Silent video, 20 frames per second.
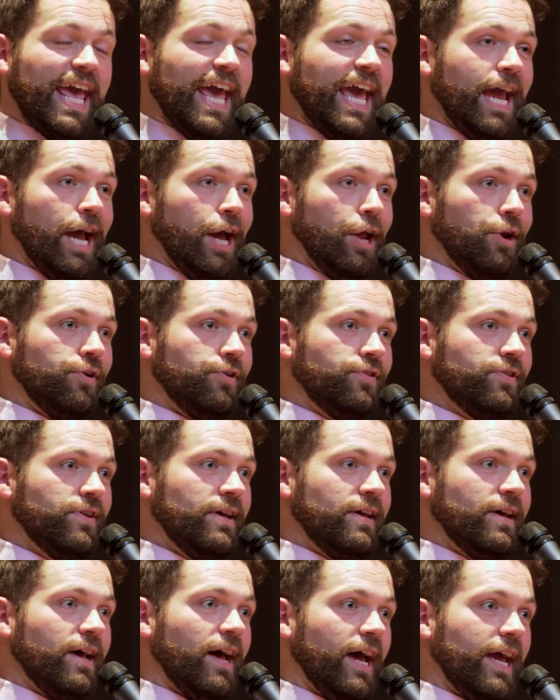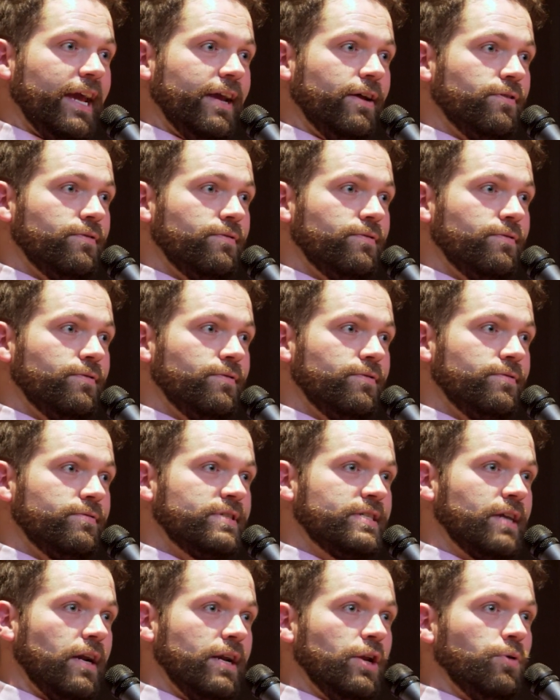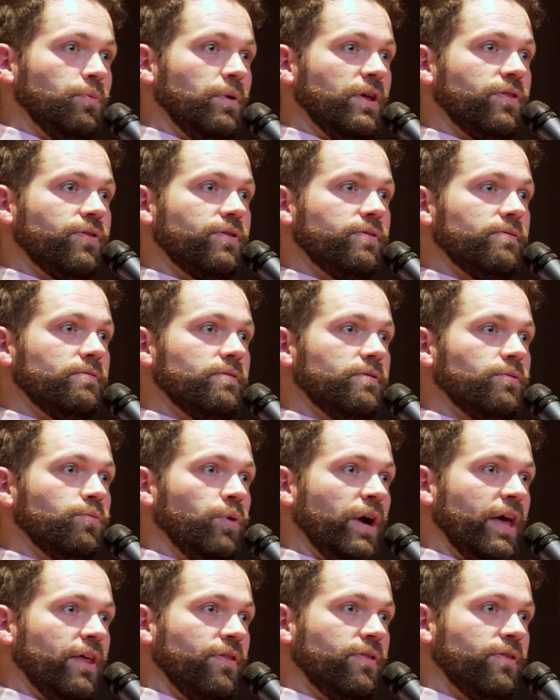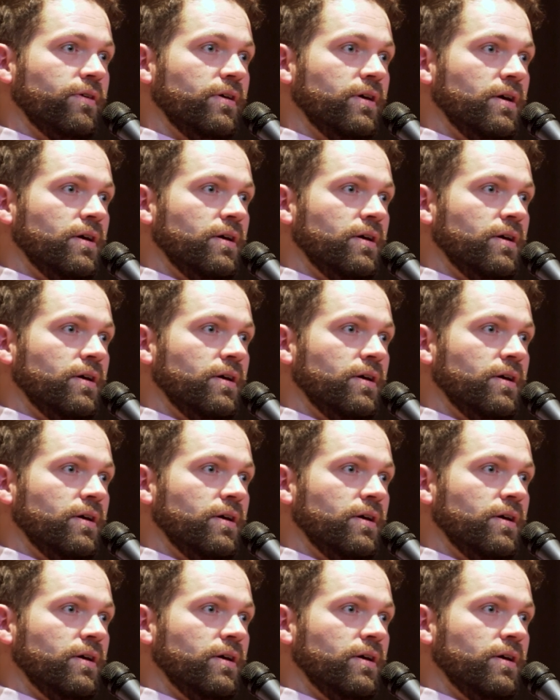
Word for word: and i studied with with